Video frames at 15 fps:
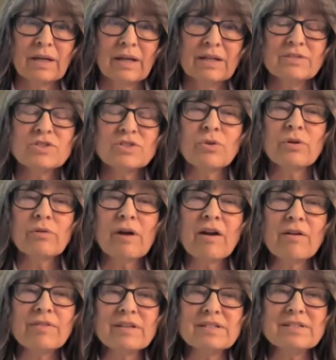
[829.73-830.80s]
And so there
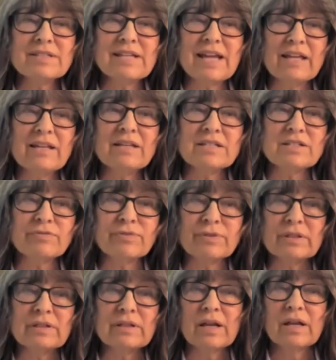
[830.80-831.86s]
are these 10 different